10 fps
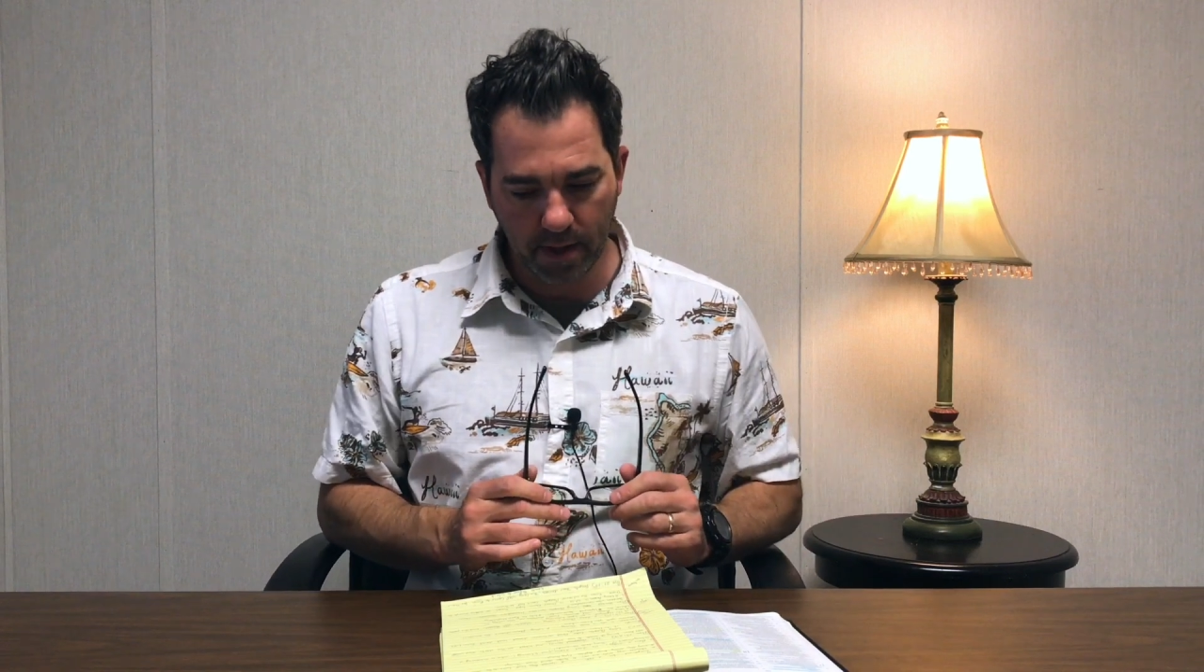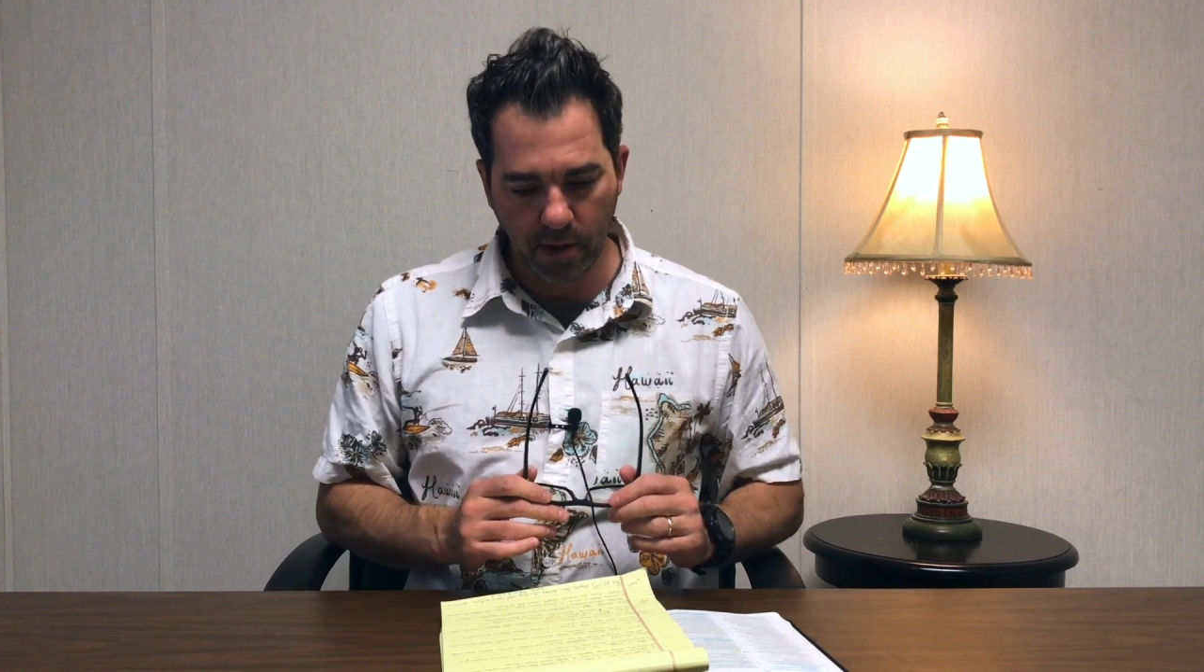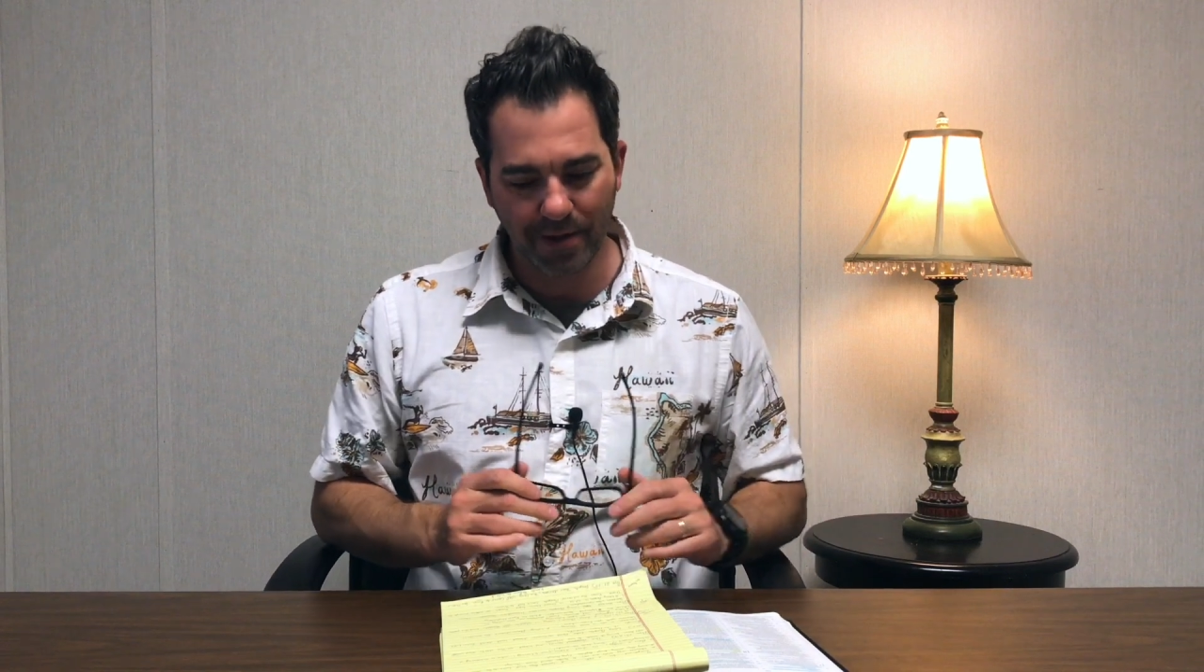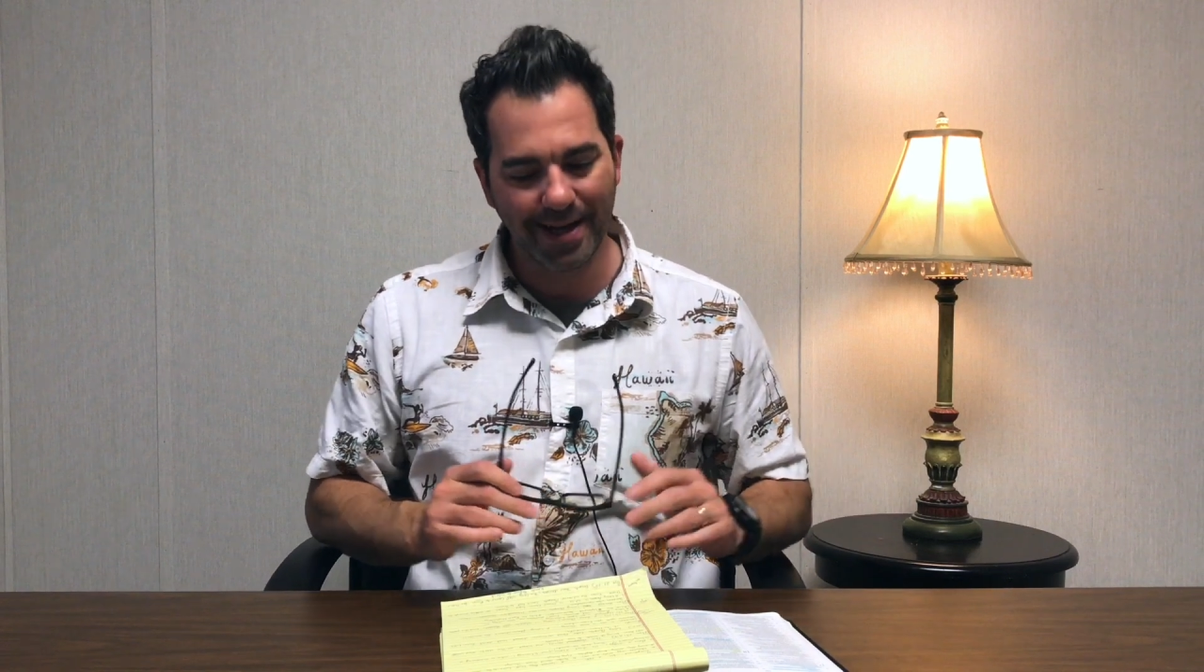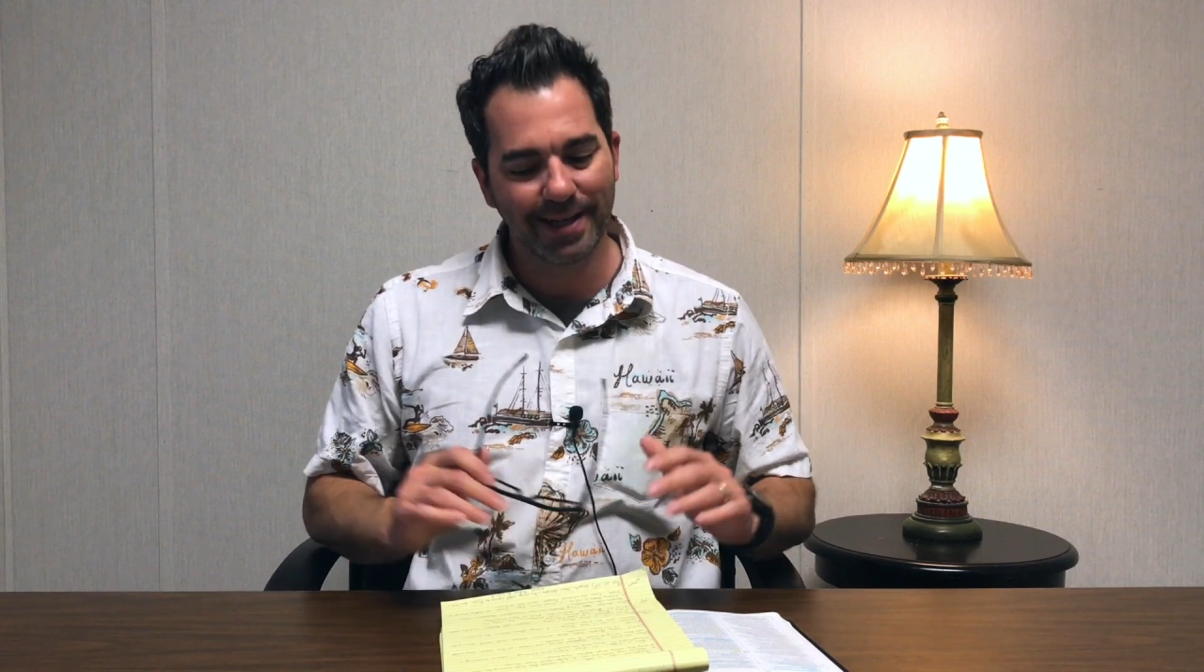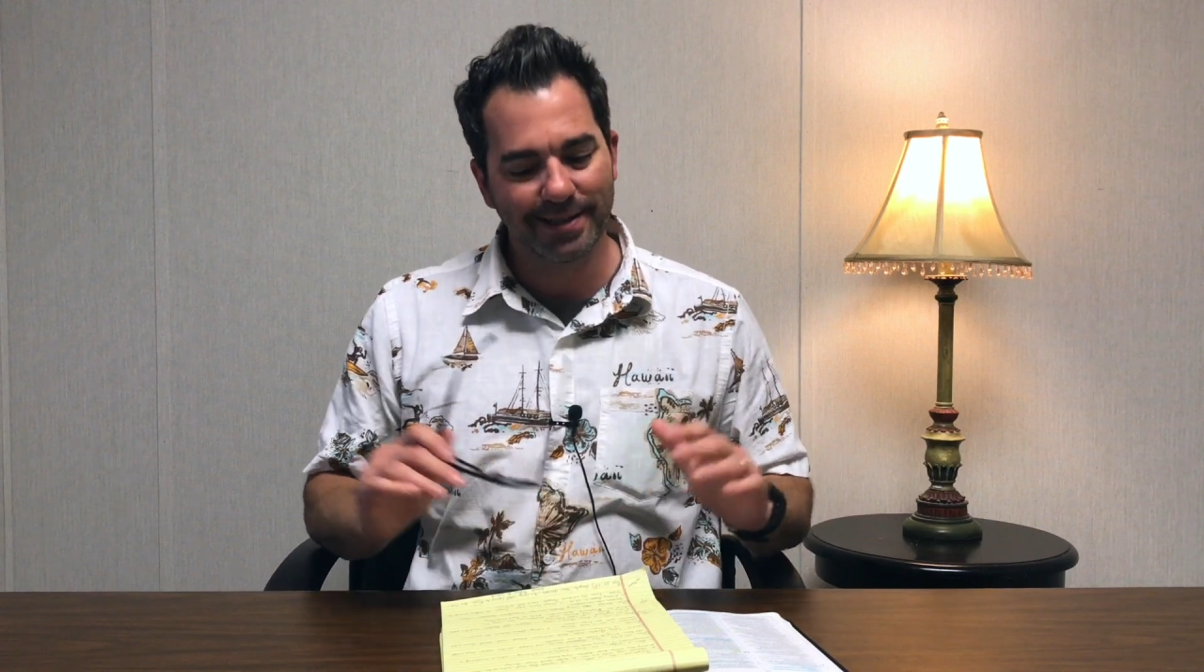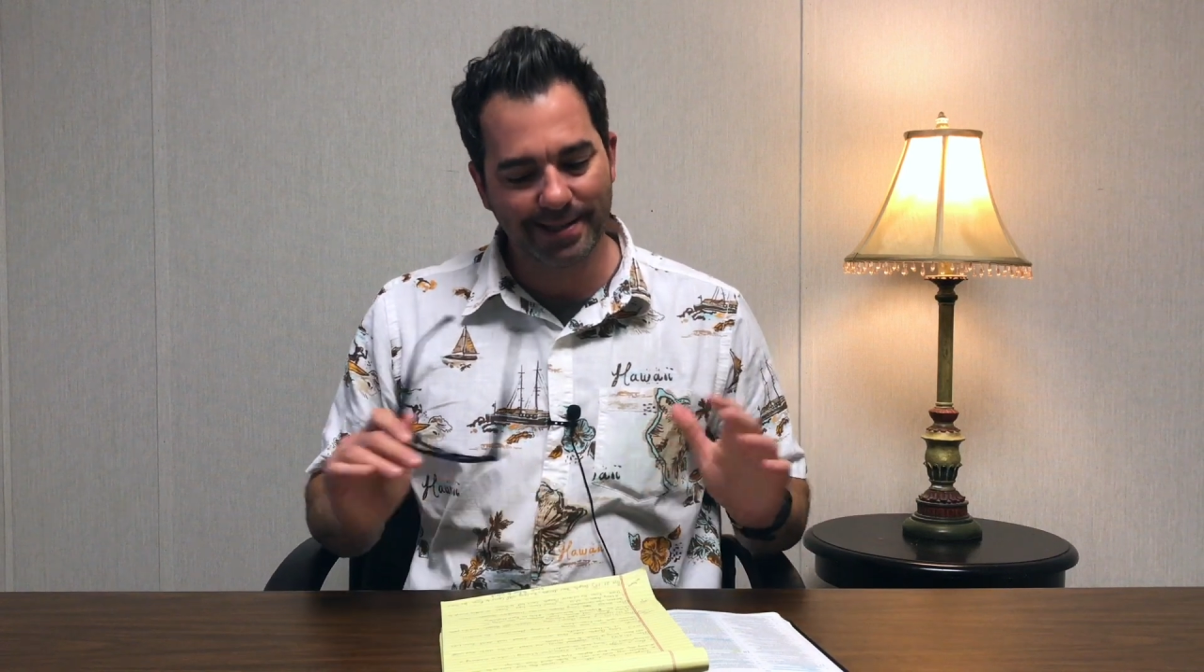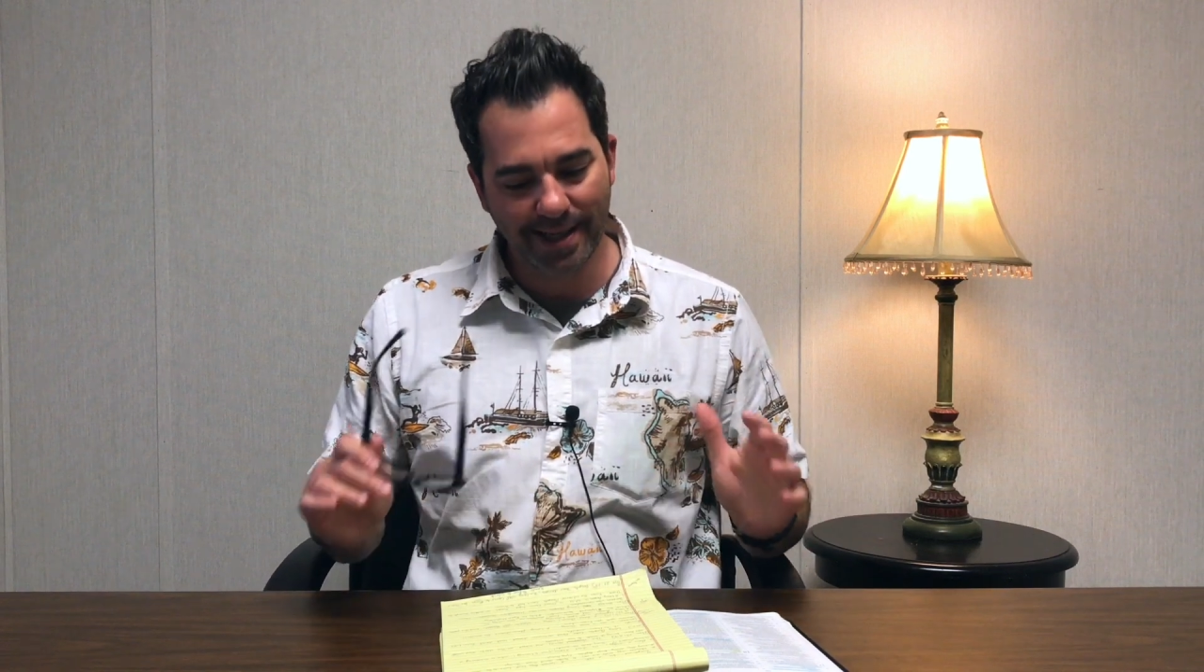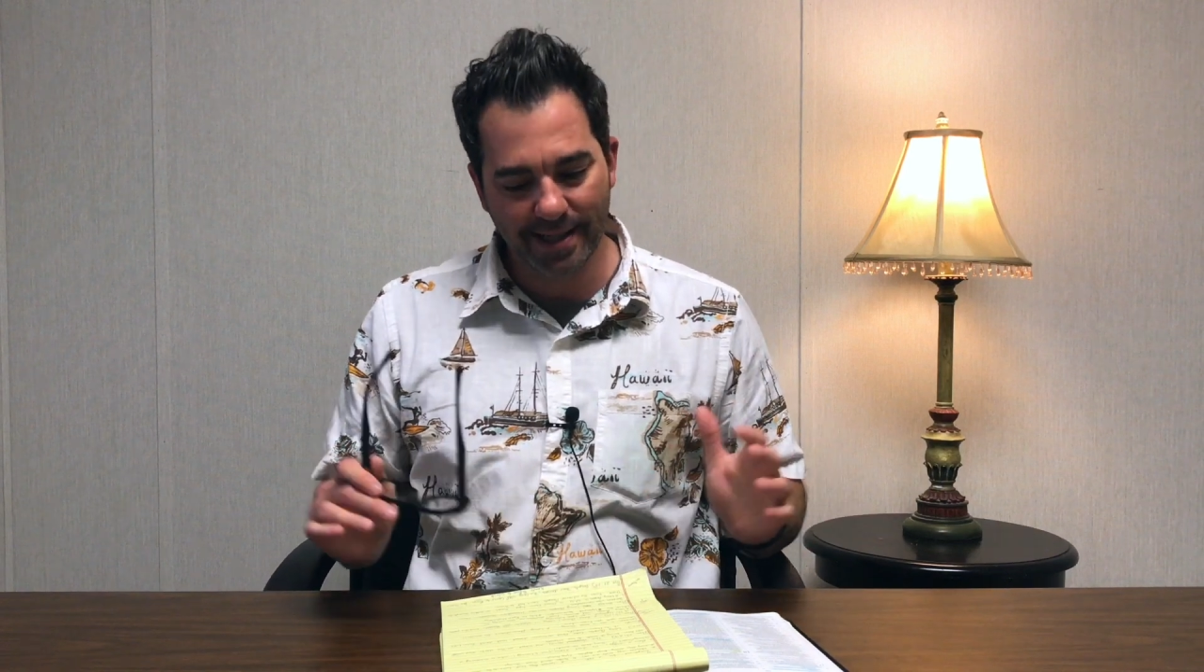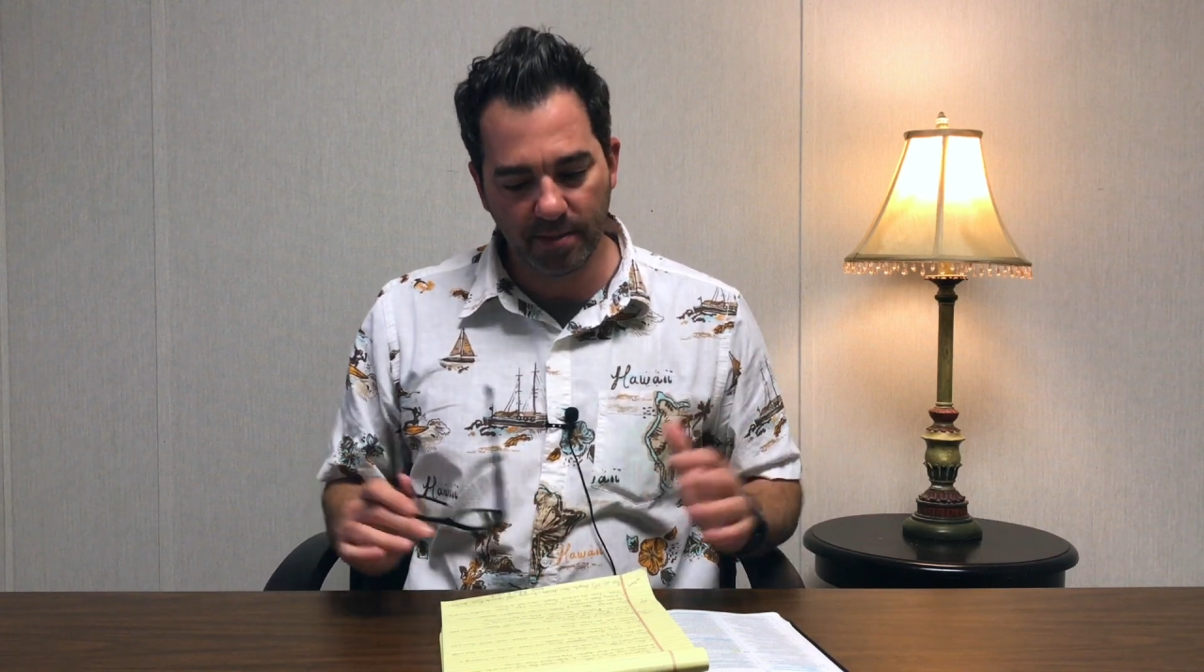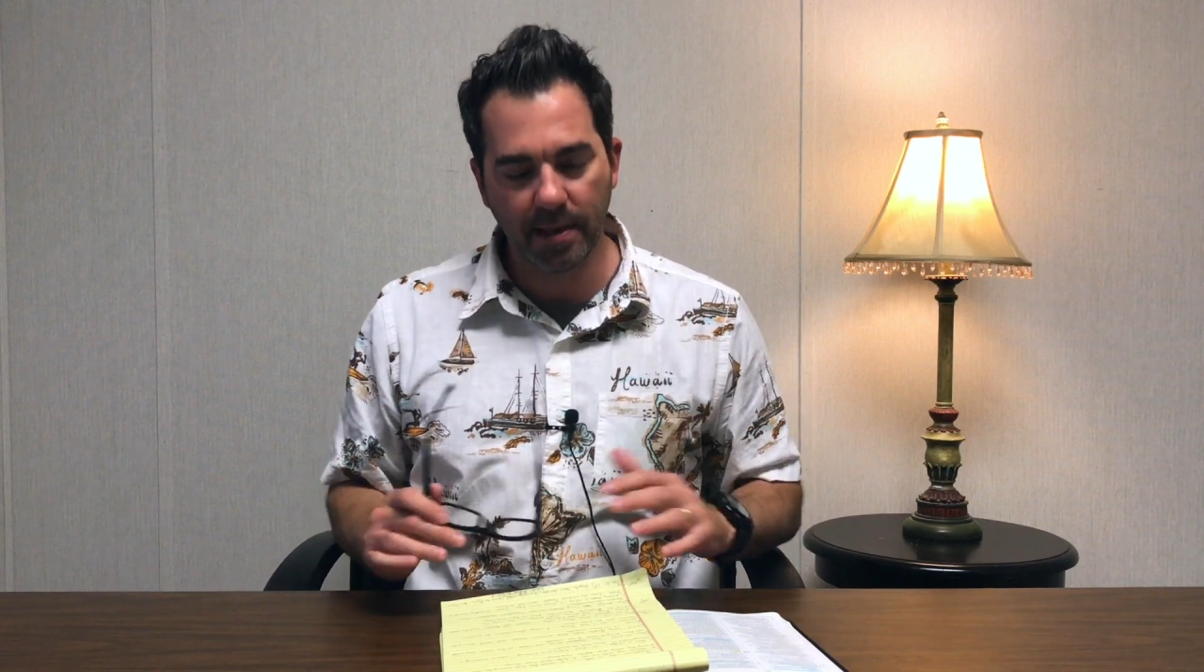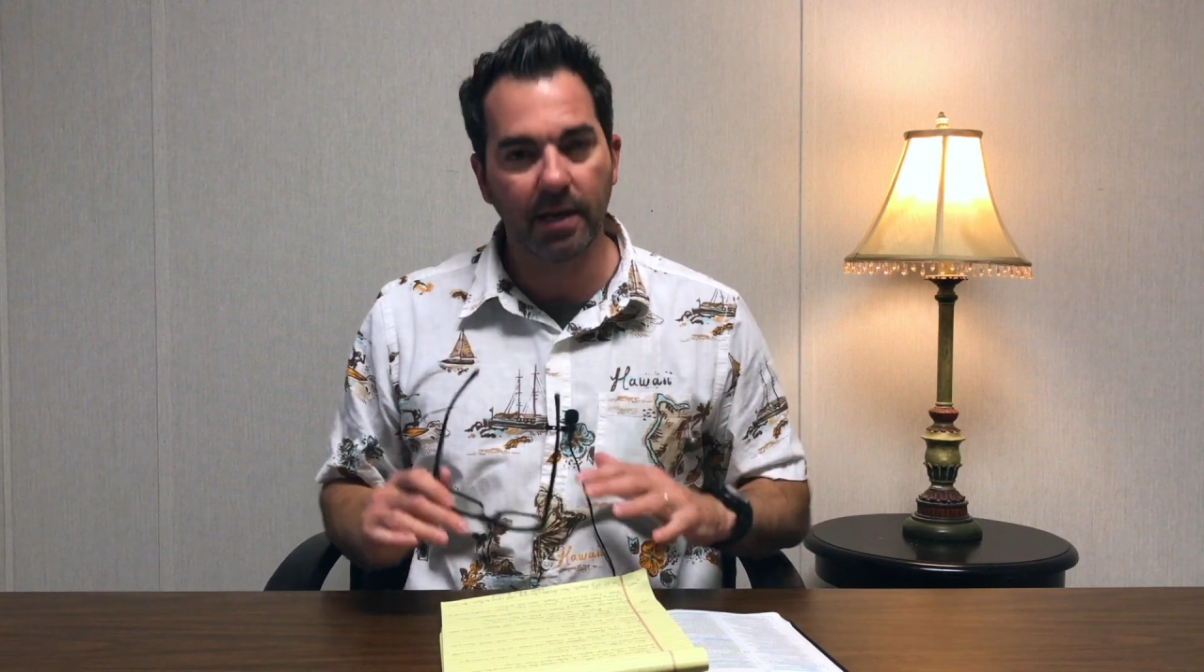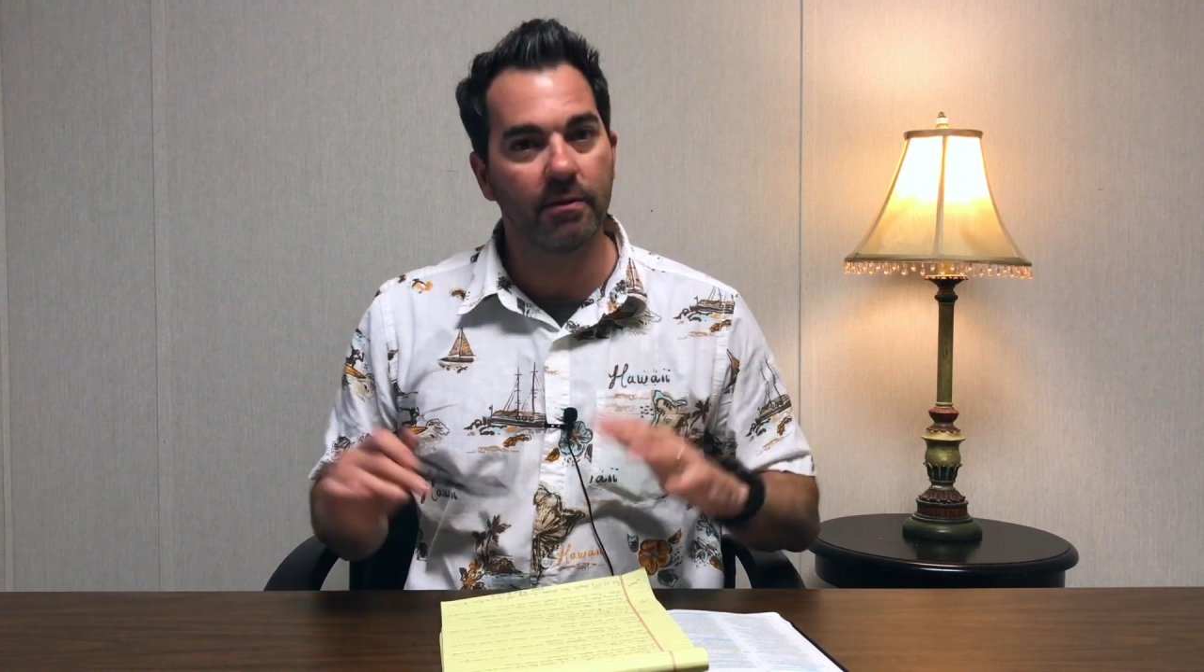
not excited about